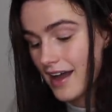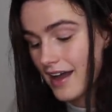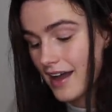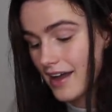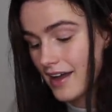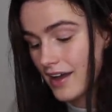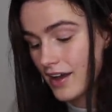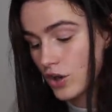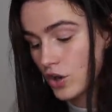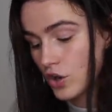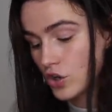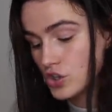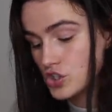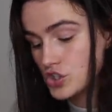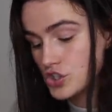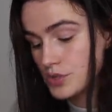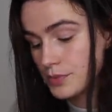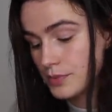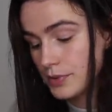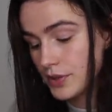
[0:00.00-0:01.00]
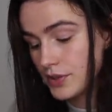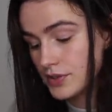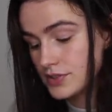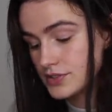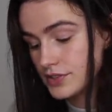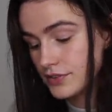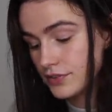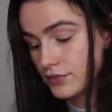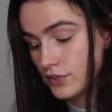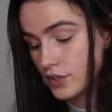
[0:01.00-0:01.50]
Uh, contribute
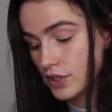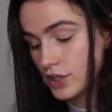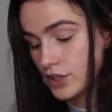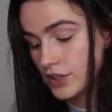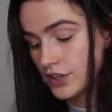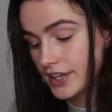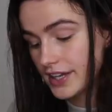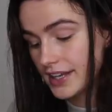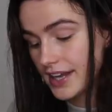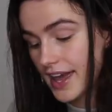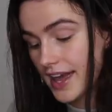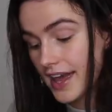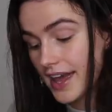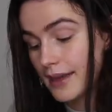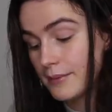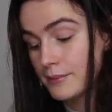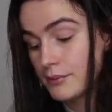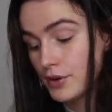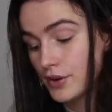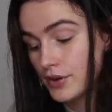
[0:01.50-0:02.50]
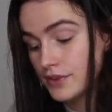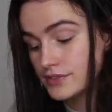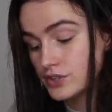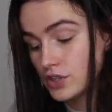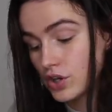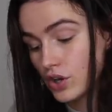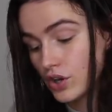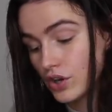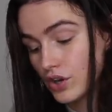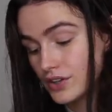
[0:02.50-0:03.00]
to fuller looking hair, improves
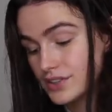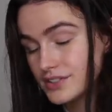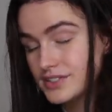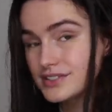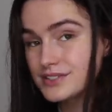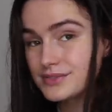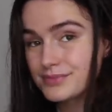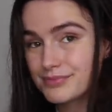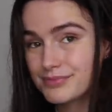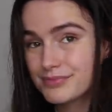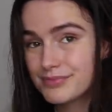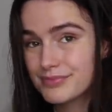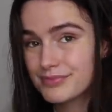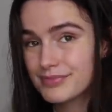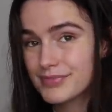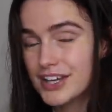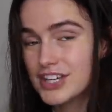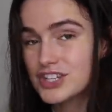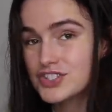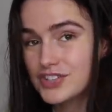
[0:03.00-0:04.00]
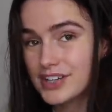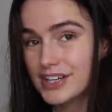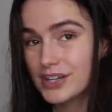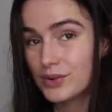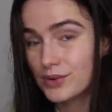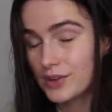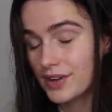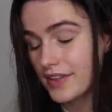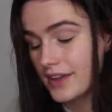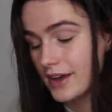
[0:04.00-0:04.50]
gloss, literally
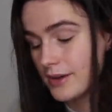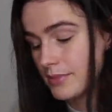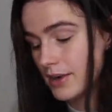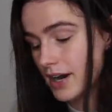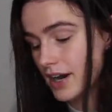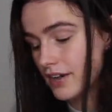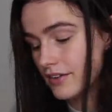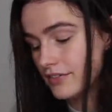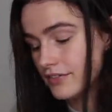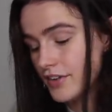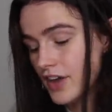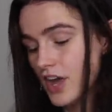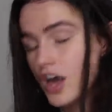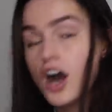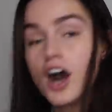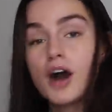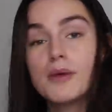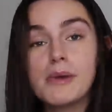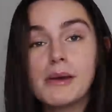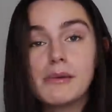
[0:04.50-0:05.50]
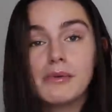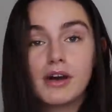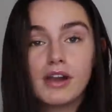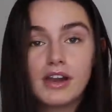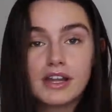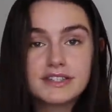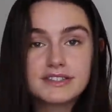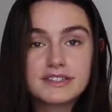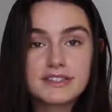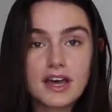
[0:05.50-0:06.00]
all of the above. Maybe I'll
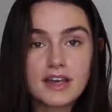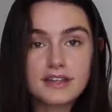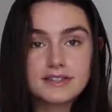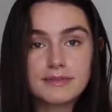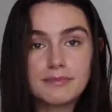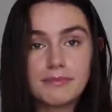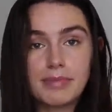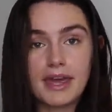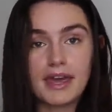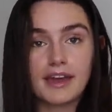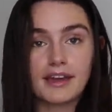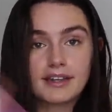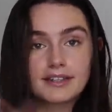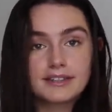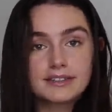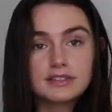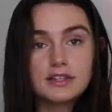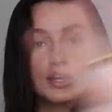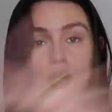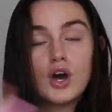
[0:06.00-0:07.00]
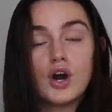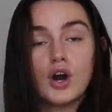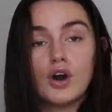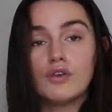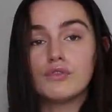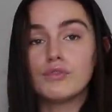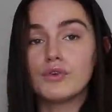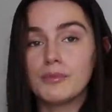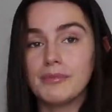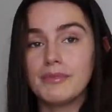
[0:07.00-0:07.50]
insert some pics
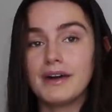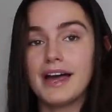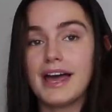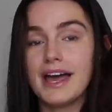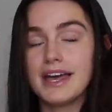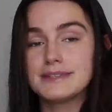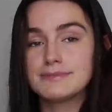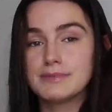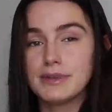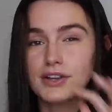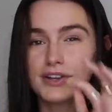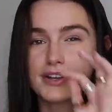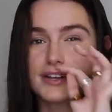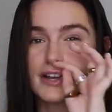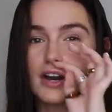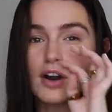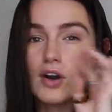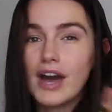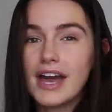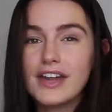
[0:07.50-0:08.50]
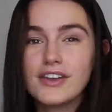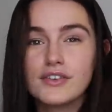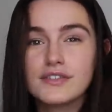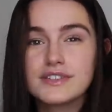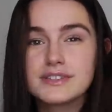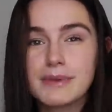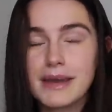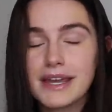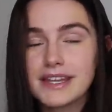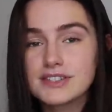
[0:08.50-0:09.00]
of what my hair's been looking like. I'll head
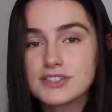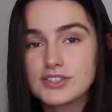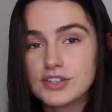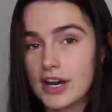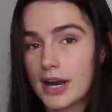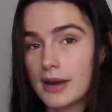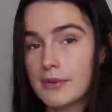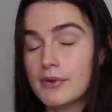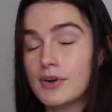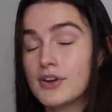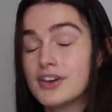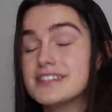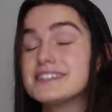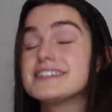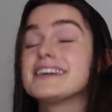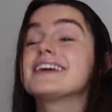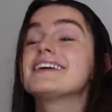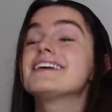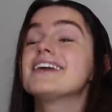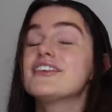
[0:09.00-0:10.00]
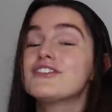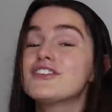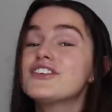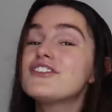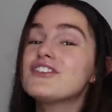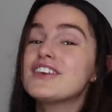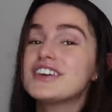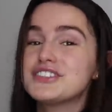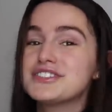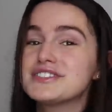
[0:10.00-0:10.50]
over to my Instagram. Honestly, even
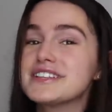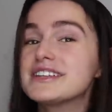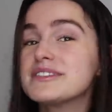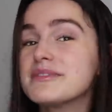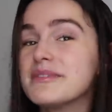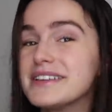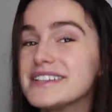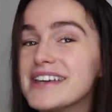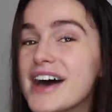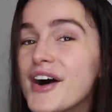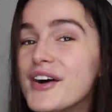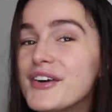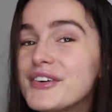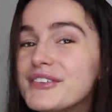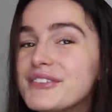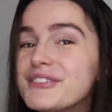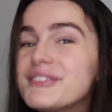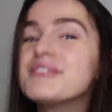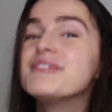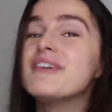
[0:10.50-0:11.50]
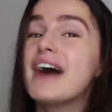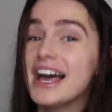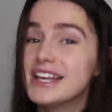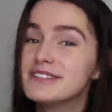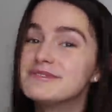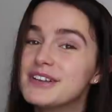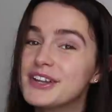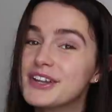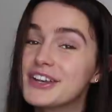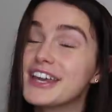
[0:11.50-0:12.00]
if I do so to myself, my
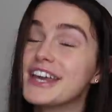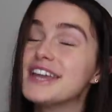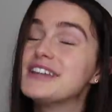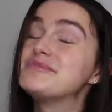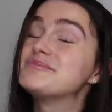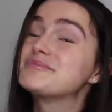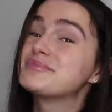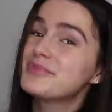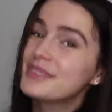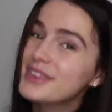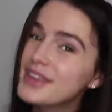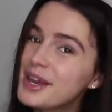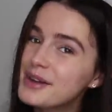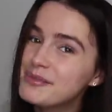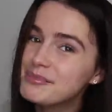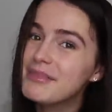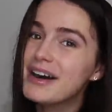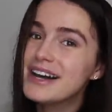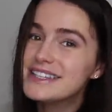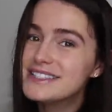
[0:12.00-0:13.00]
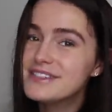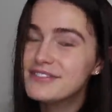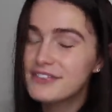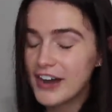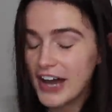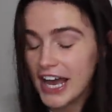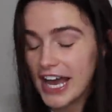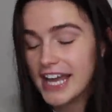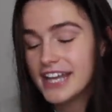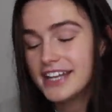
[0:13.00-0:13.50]
hair's been looking mighty
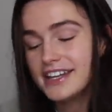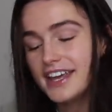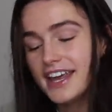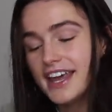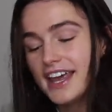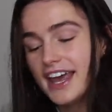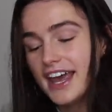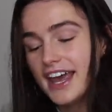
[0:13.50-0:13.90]
fine.